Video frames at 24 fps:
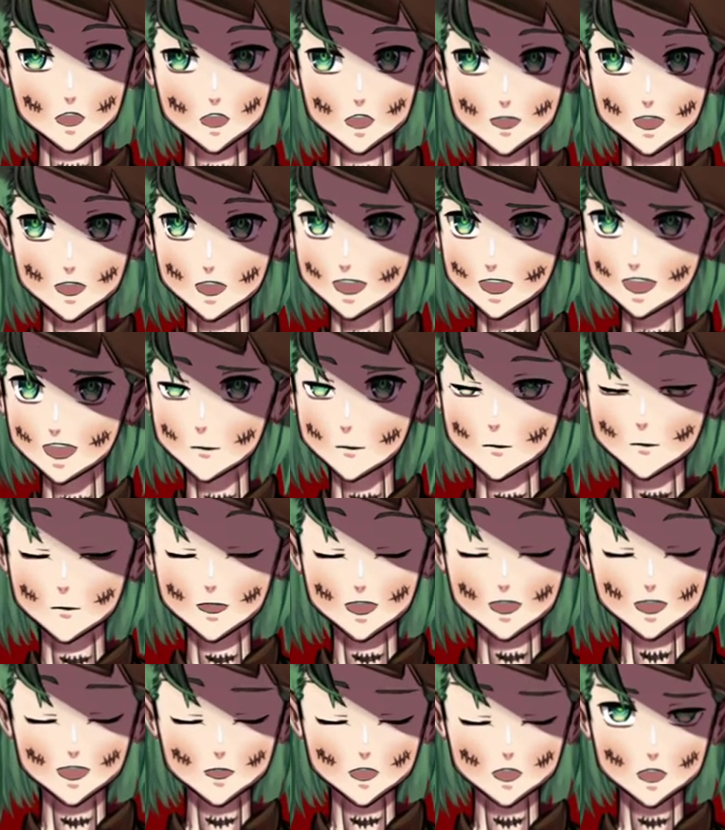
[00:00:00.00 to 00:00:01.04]
something that's
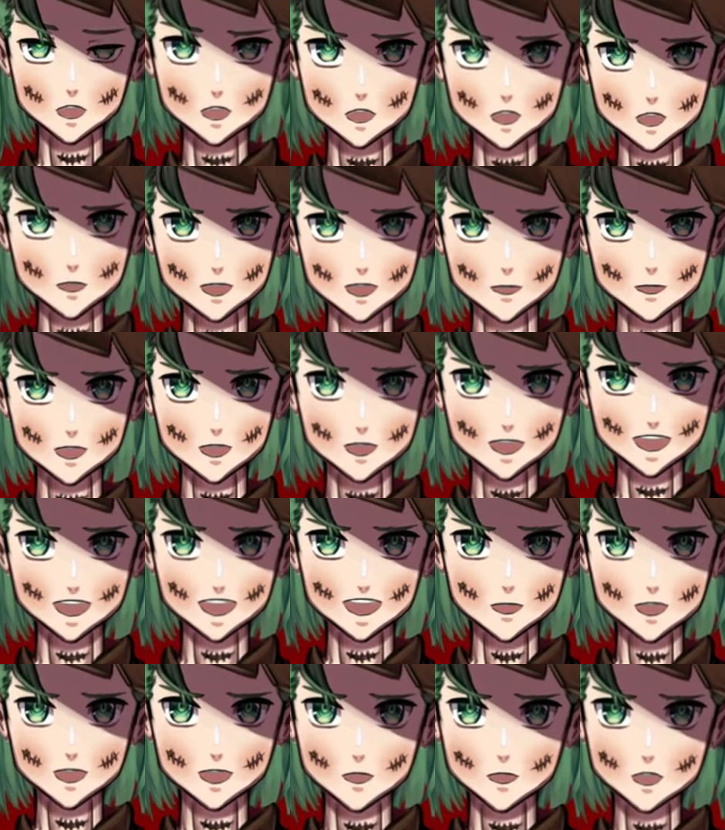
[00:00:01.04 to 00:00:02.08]
extremely hard to
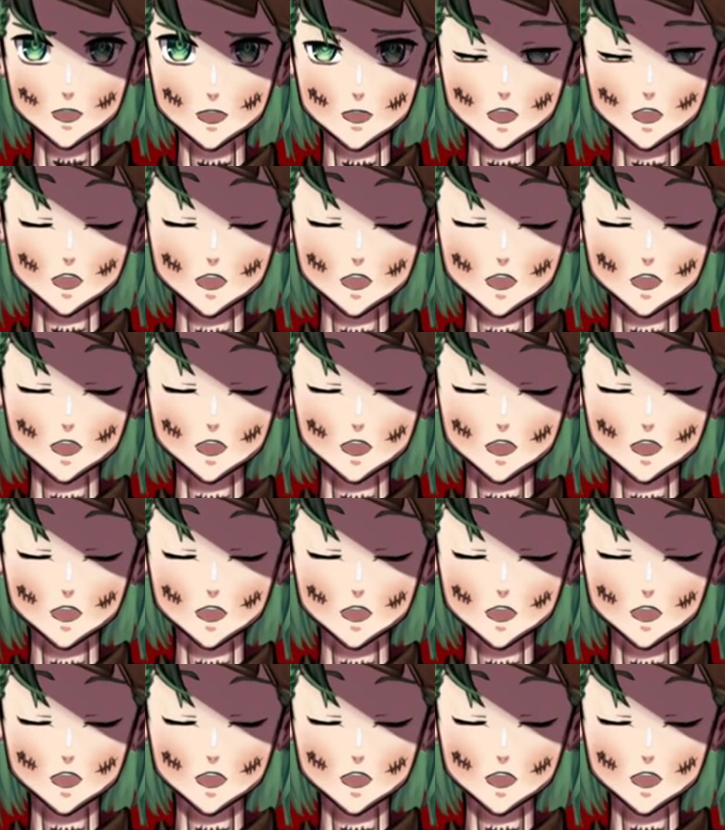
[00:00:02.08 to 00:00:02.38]
do